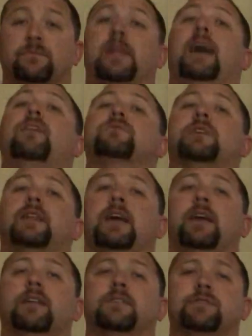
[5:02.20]
Now,
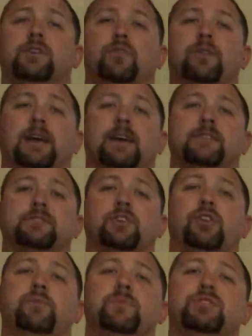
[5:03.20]
today, it is known as
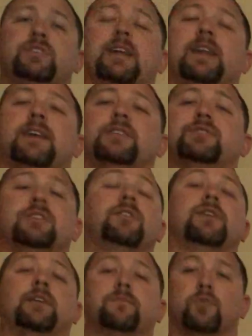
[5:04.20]
the human genetic
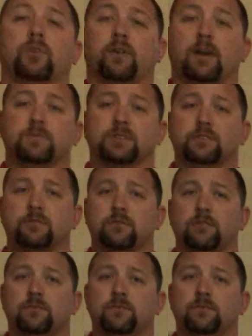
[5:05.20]
engineering programs.